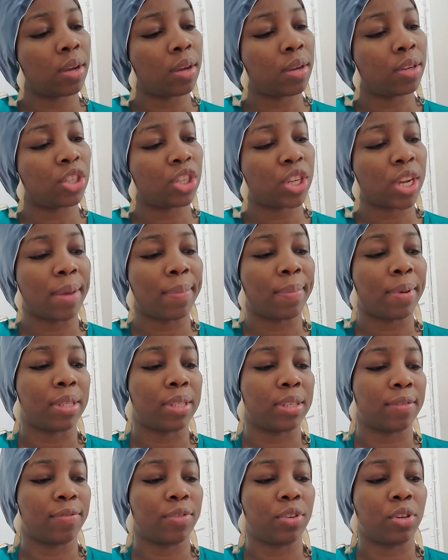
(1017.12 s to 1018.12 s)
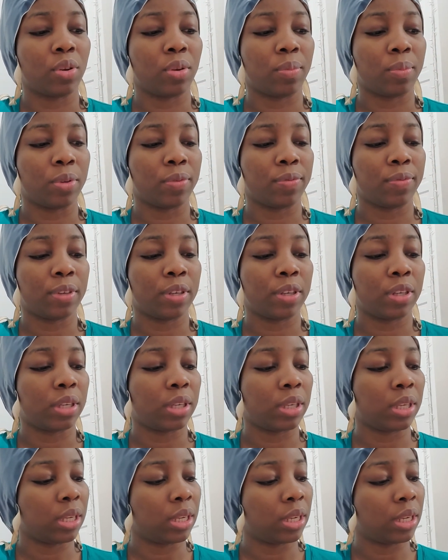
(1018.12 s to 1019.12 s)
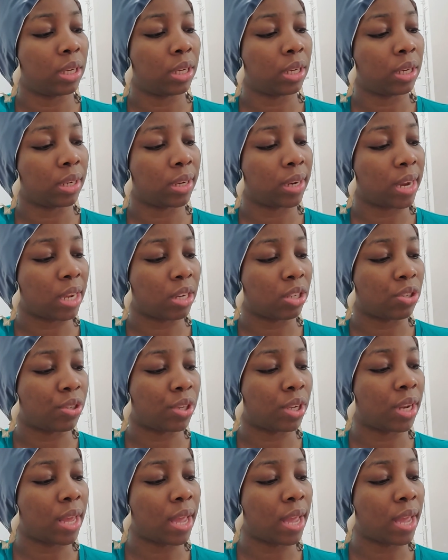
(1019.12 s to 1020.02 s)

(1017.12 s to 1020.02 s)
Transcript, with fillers: shea butter for normal for natural